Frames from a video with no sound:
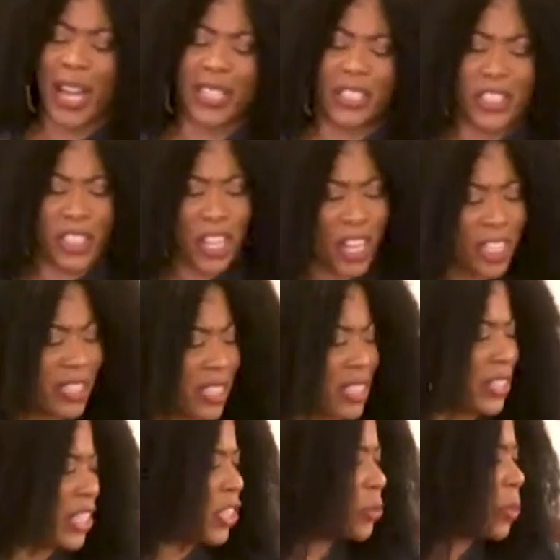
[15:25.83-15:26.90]
can judge
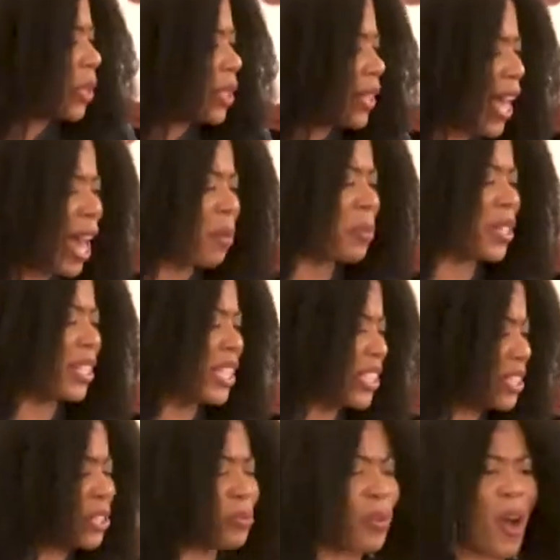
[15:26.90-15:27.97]
this one and that one, and
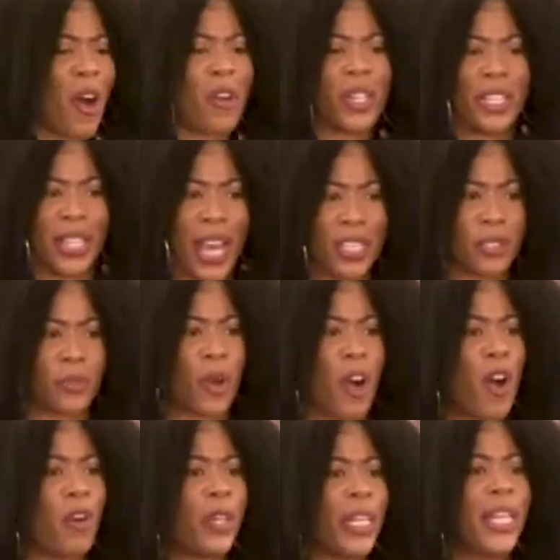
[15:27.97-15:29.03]
this is wrong and that's wrong.